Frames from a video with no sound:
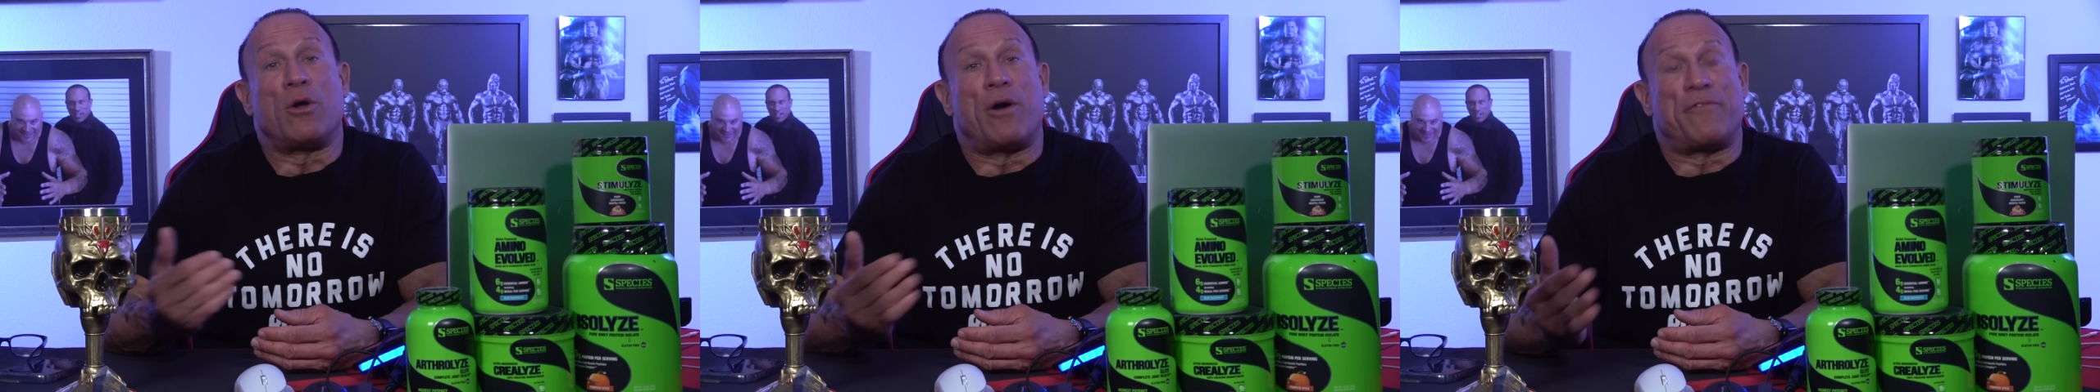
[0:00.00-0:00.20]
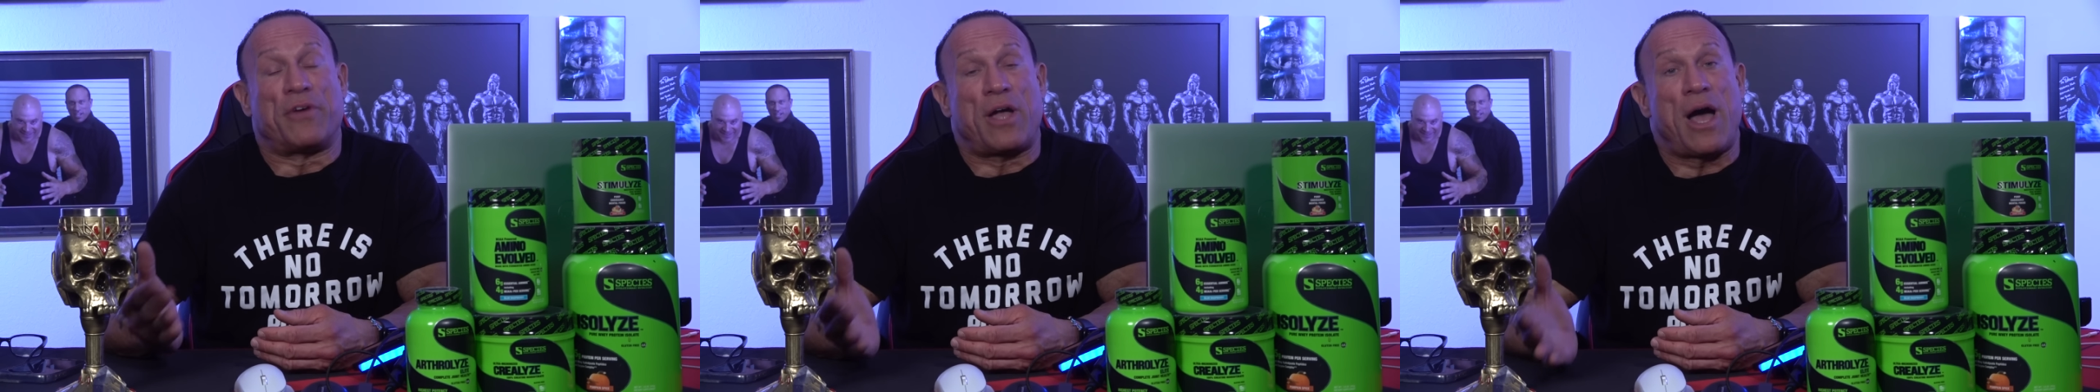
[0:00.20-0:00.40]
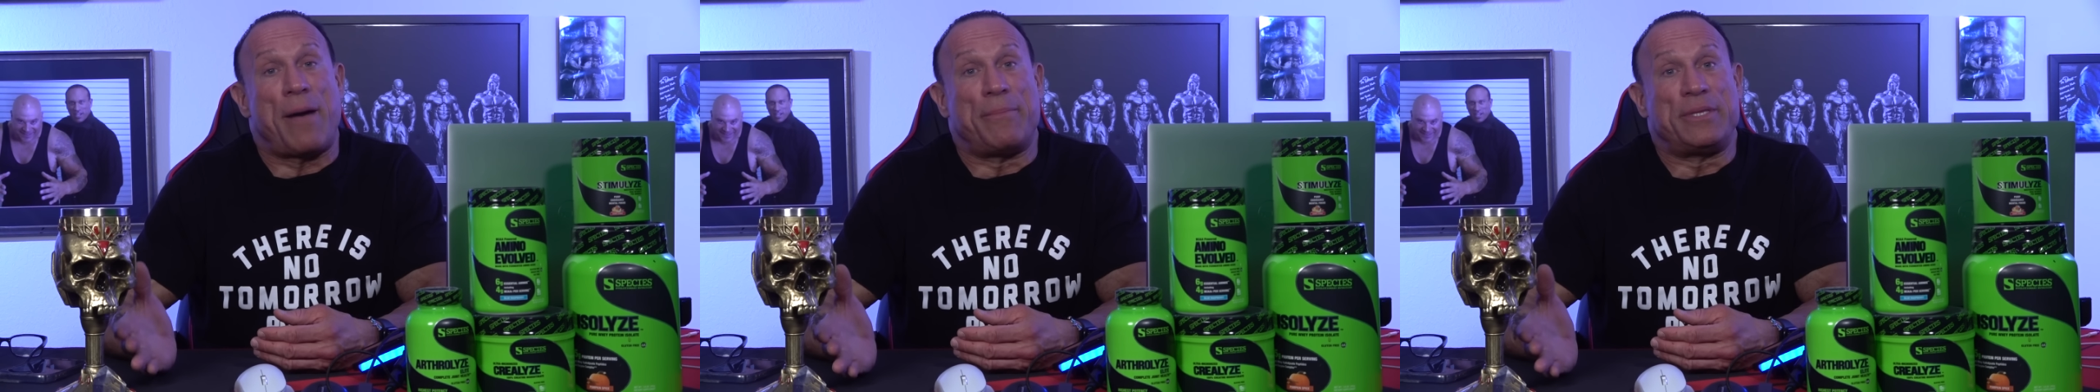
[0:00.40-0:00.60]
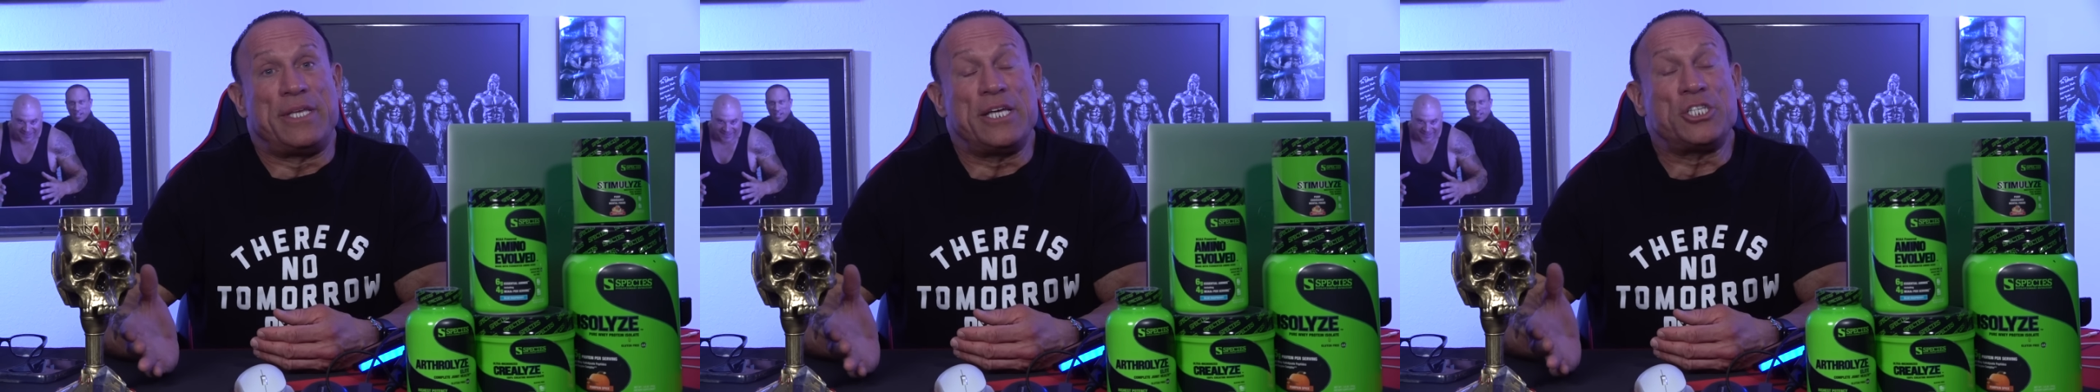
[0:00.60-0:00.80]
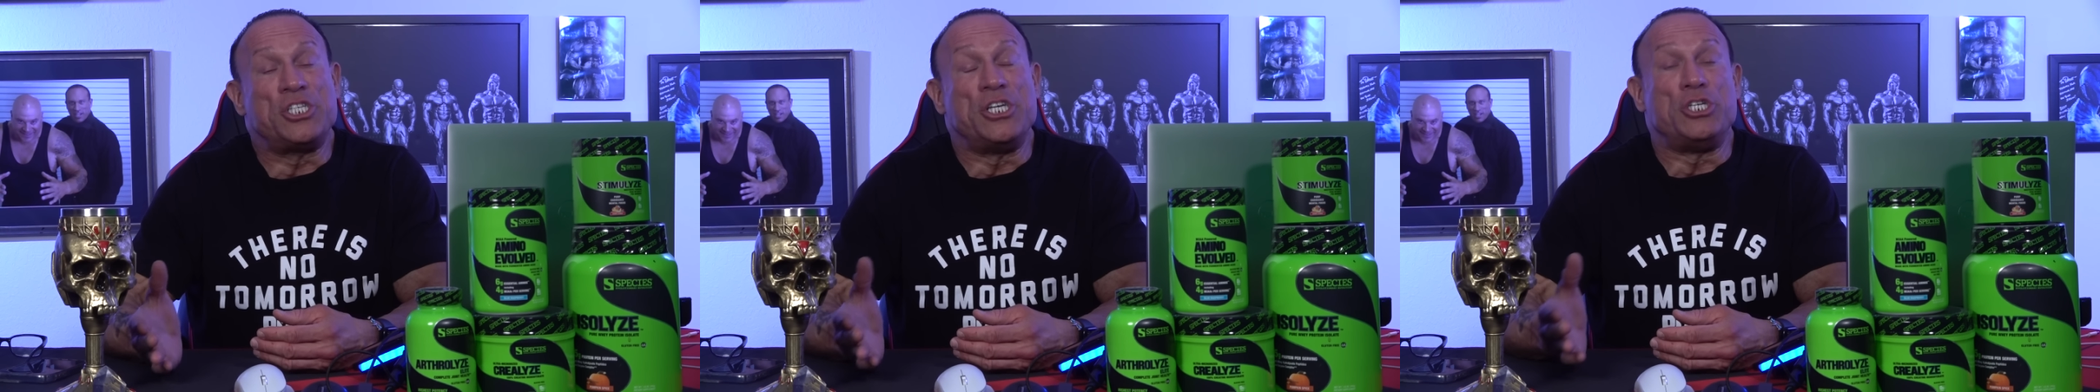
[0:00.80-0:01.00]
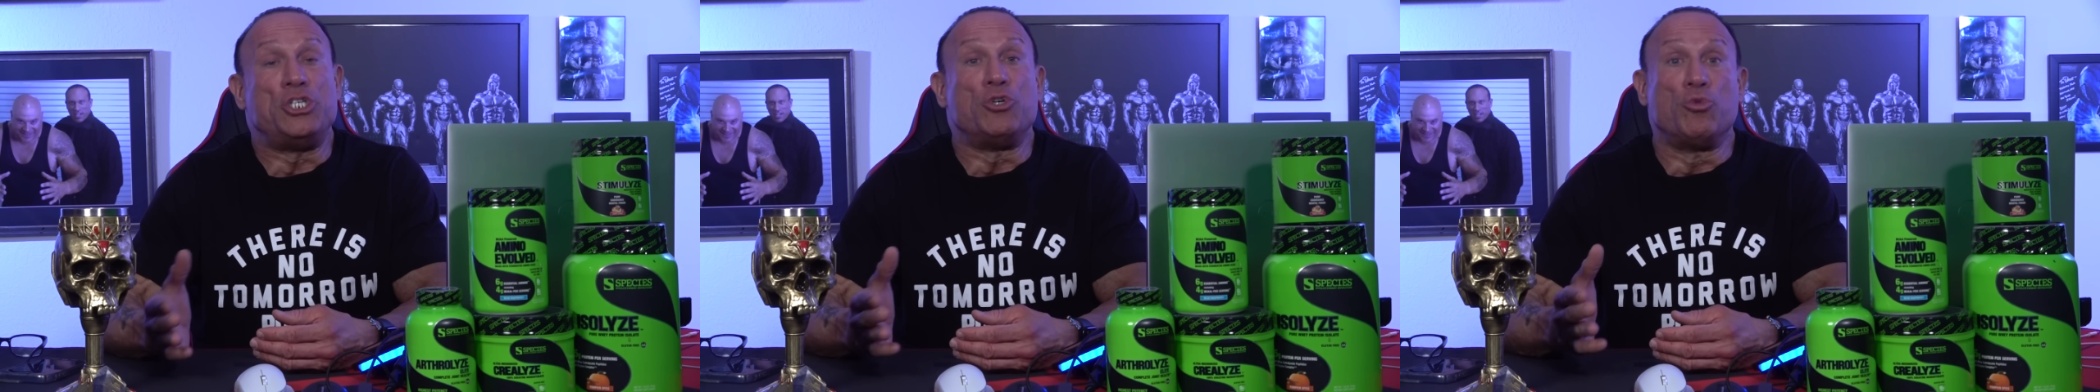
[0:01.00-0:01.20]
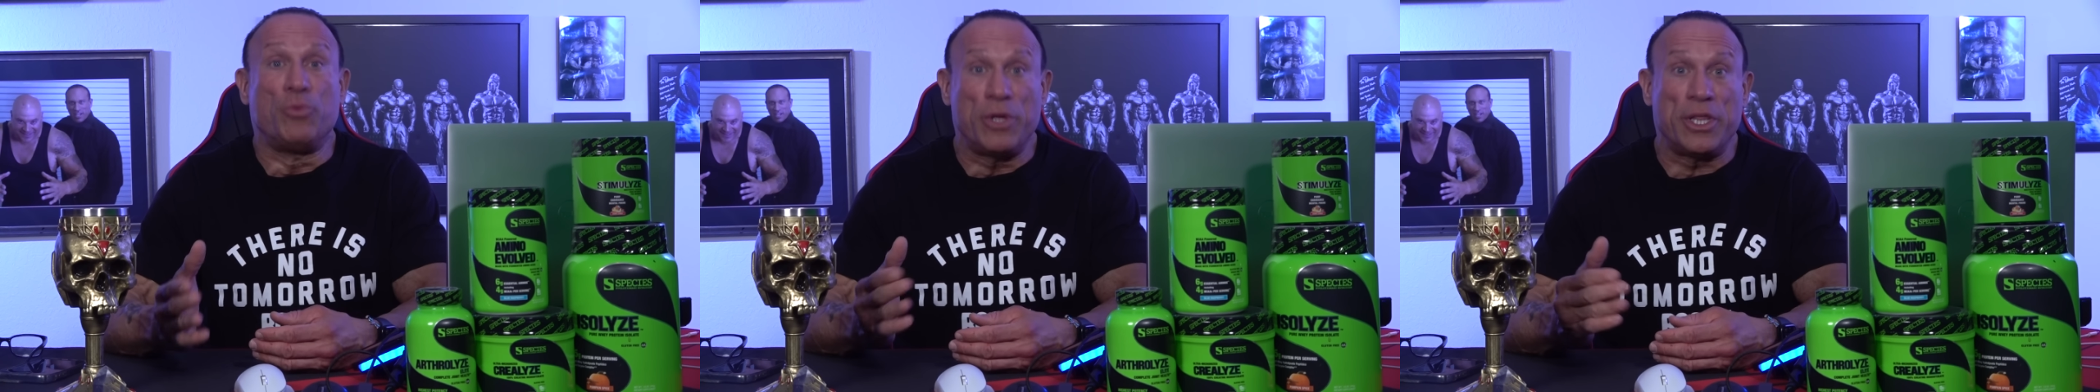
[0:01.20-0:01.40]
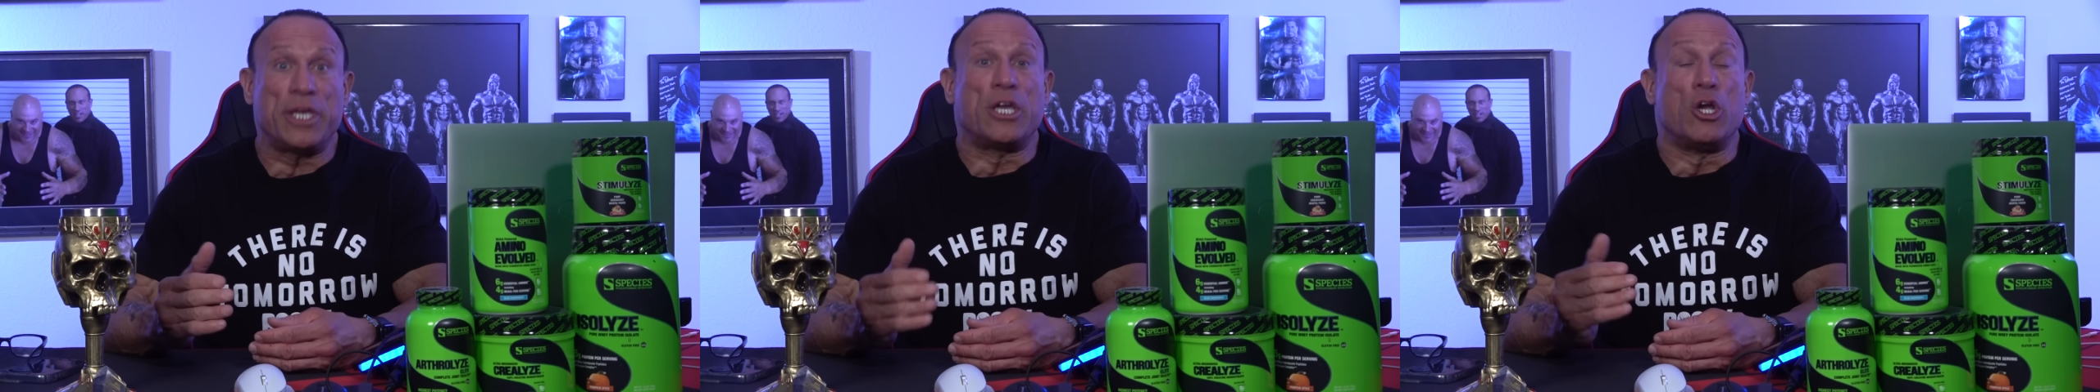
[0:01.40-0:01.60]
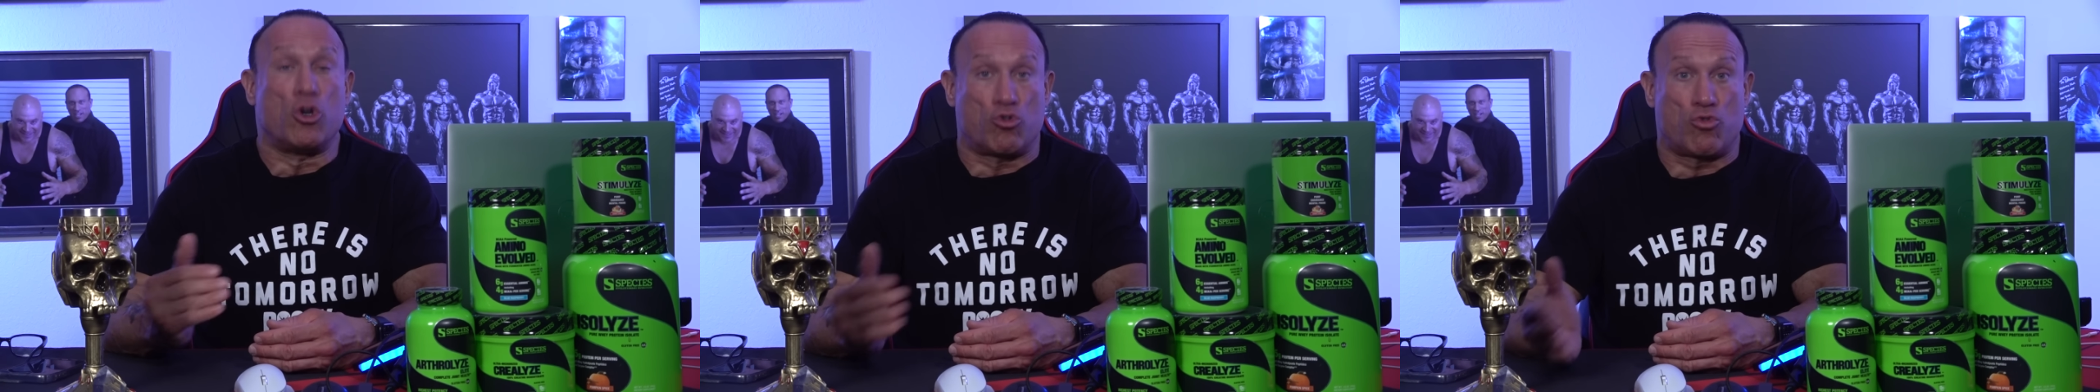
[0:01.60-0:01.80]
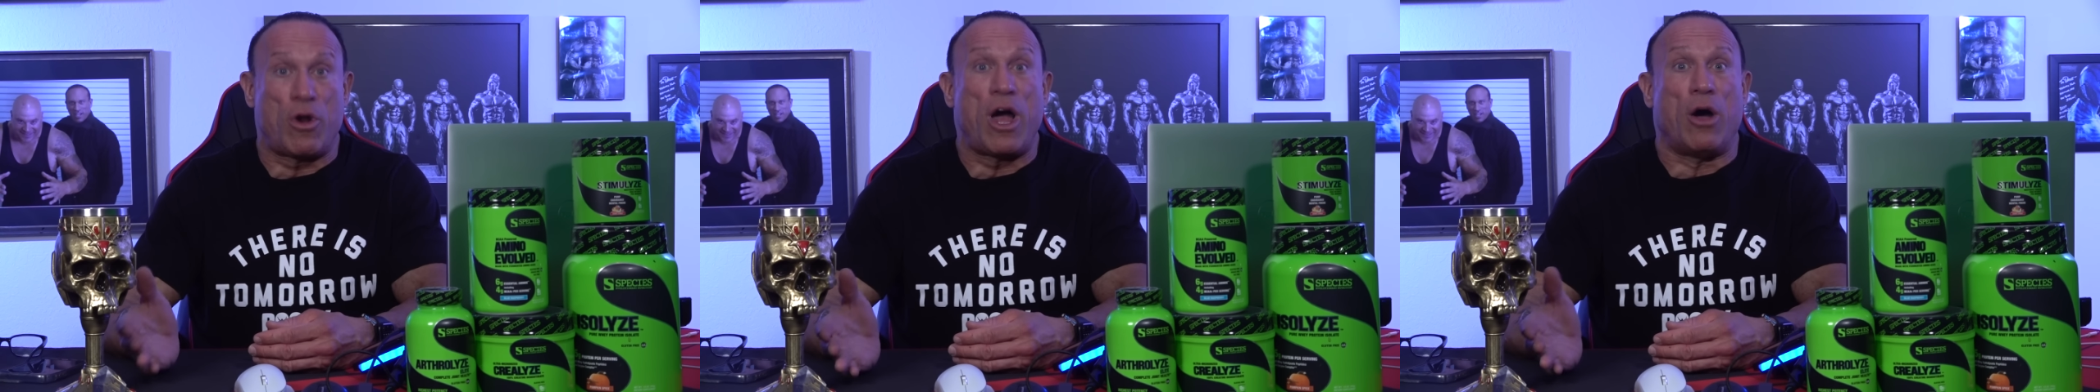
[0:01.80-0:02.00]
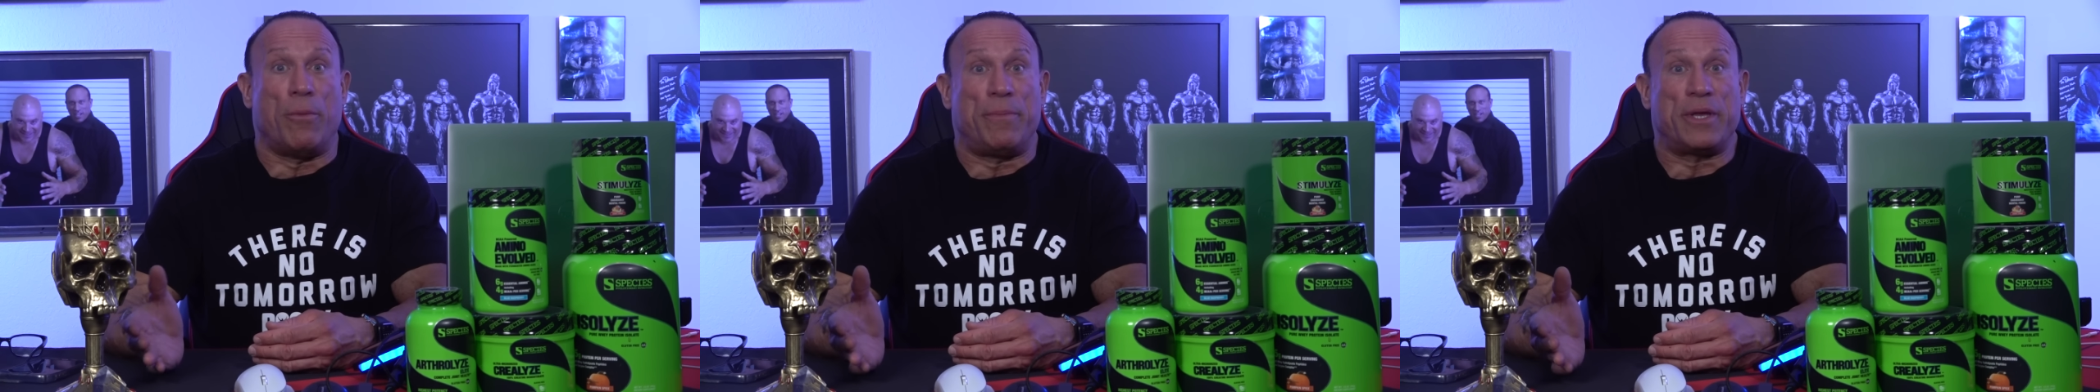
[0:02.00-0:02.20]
off a competition is you really can grow